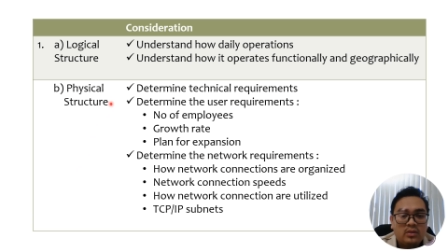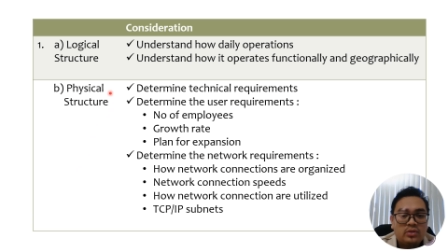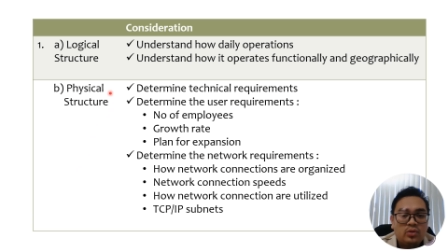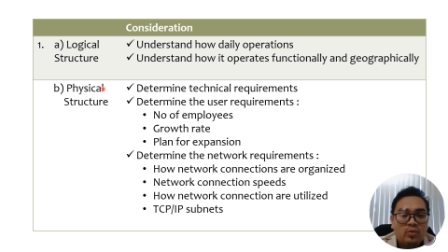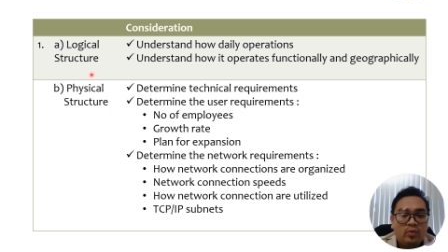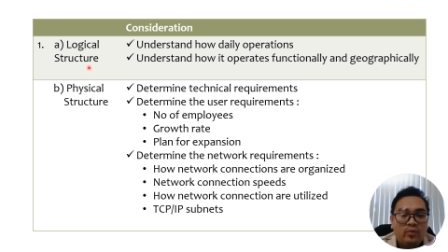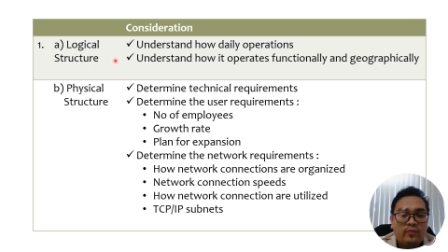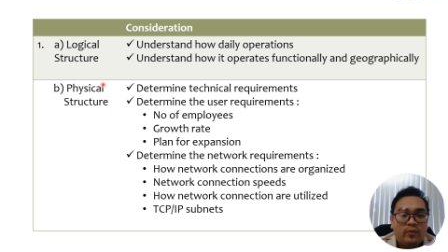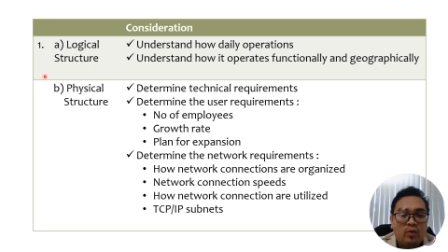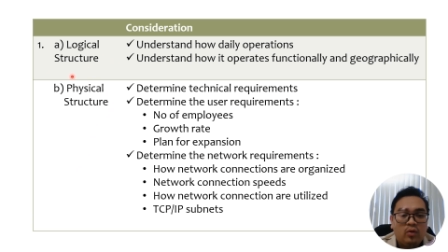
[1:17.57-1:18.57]
So
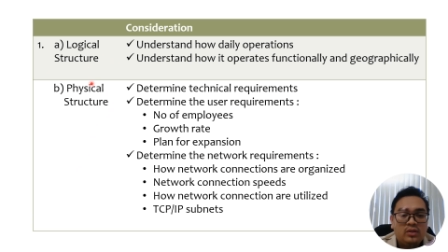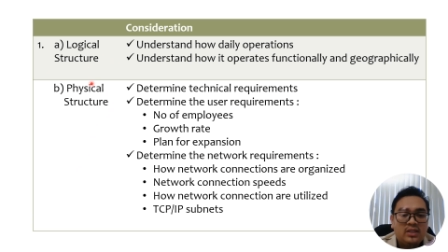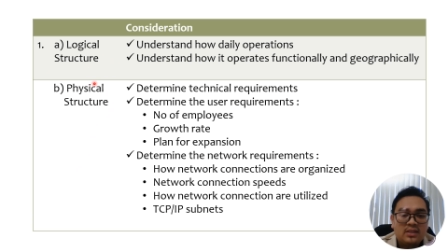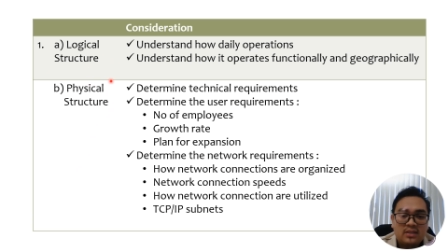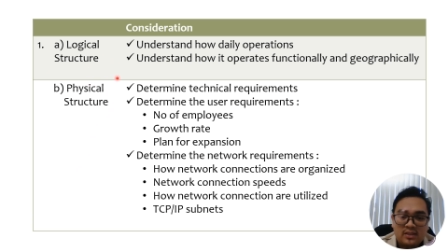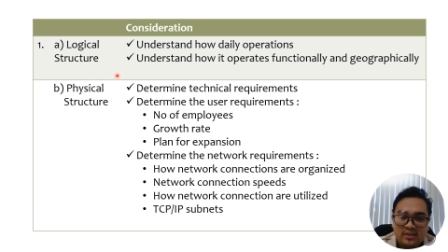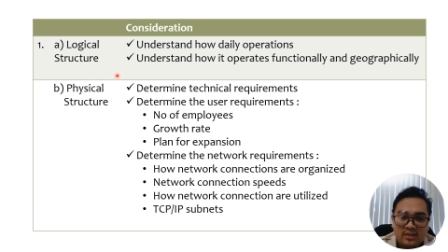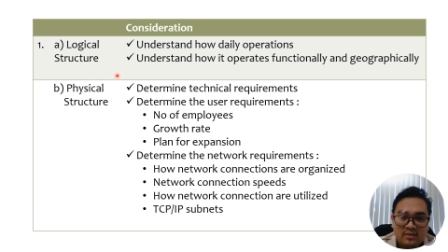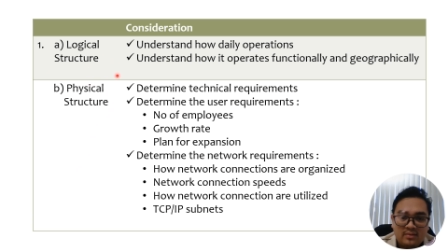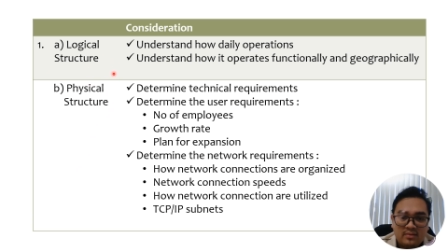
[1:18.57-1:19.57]
for logical structure,
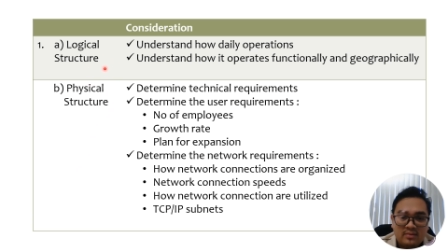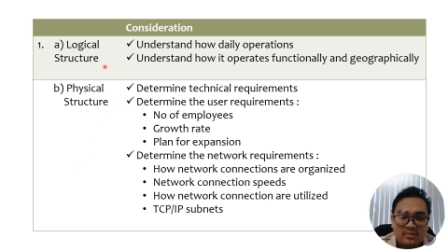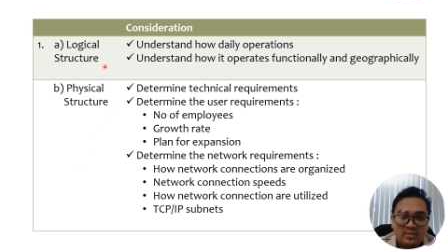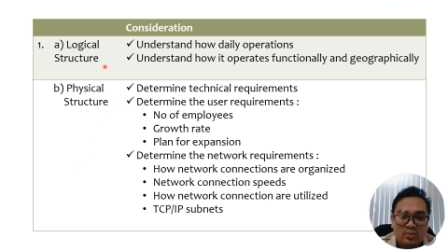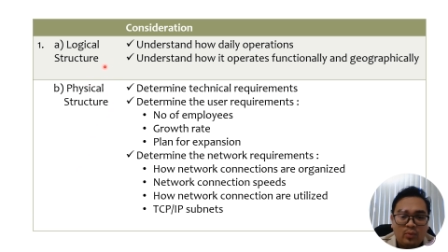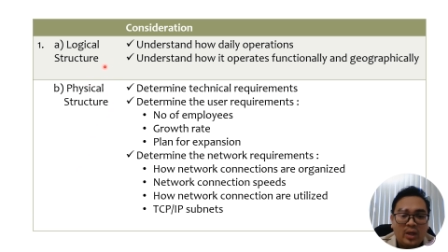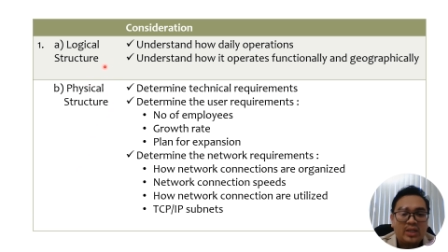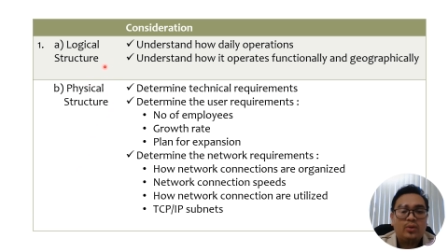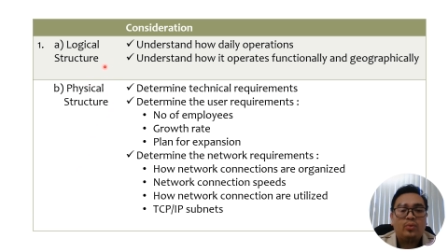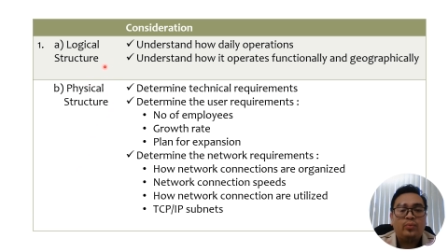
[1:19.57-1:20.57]
so
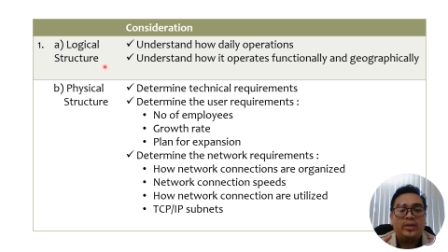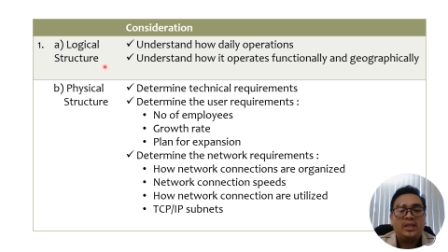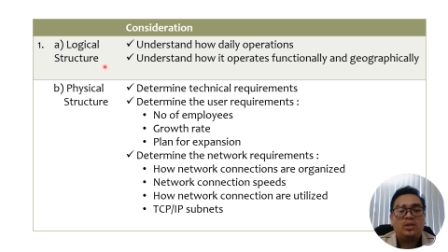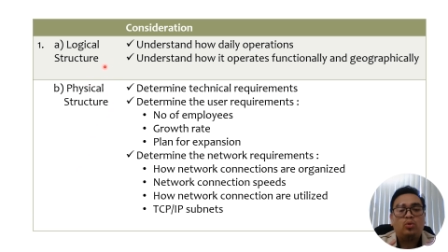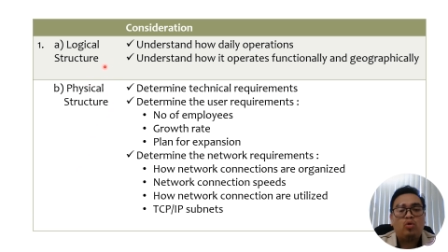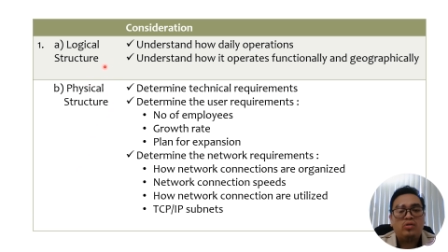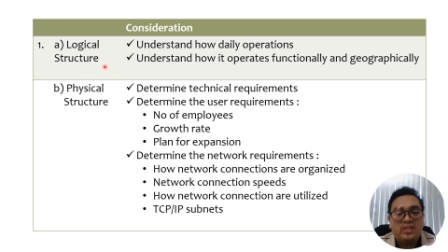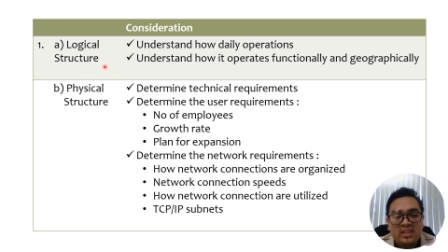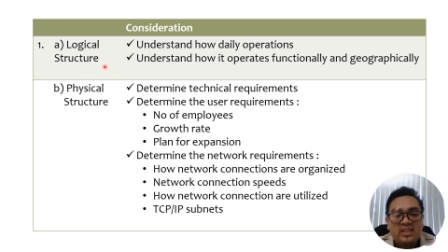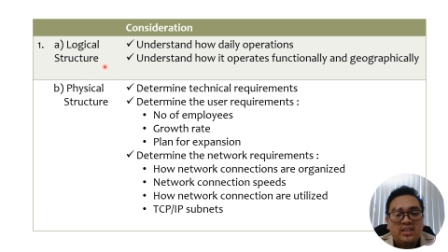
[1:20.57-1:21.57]
what we need to
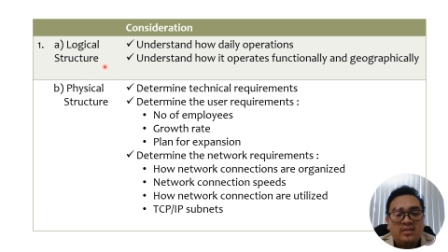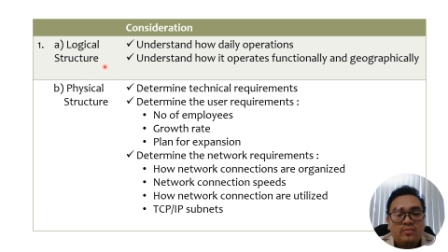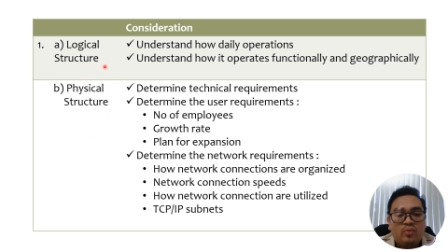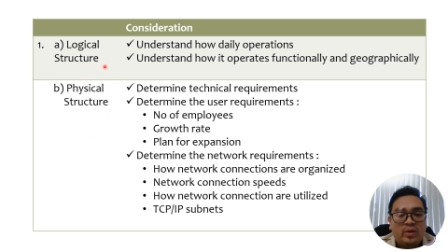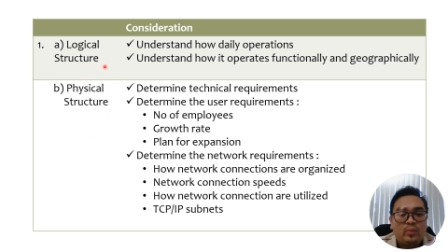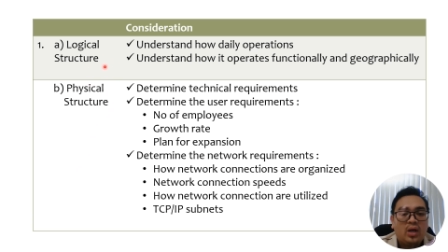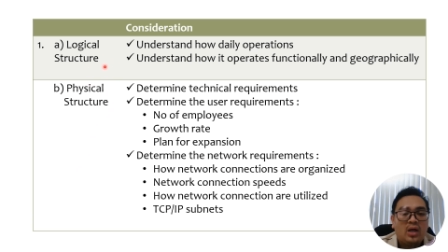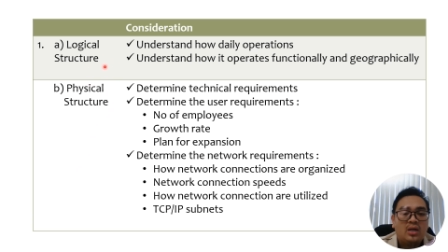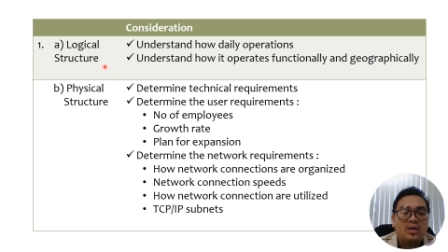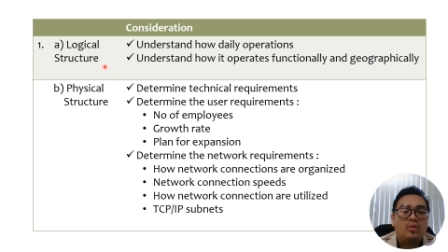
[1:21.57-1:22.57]
consider when we
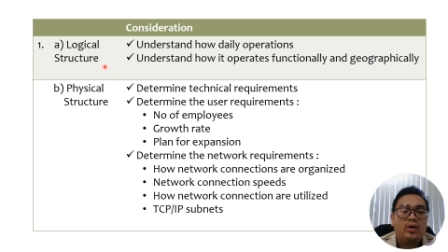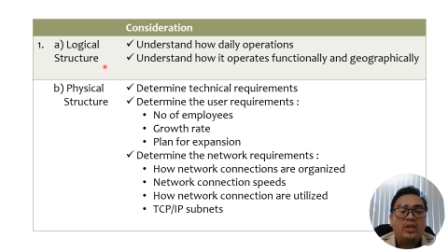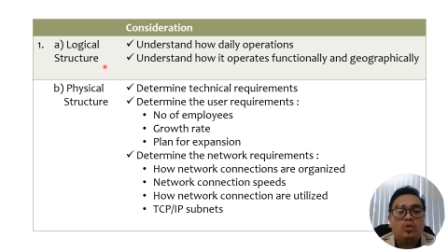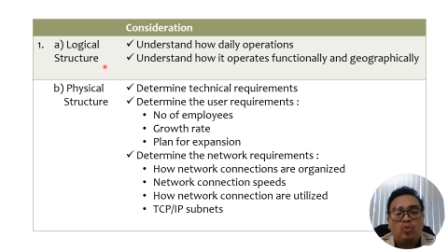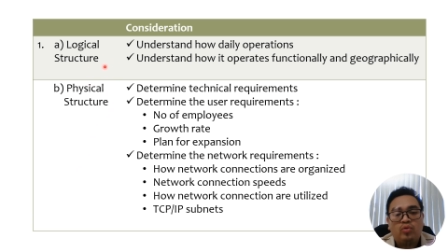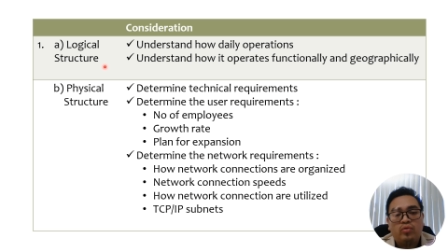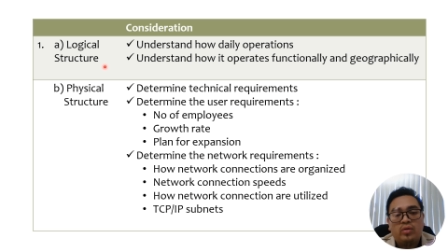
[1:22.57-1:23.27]
are going to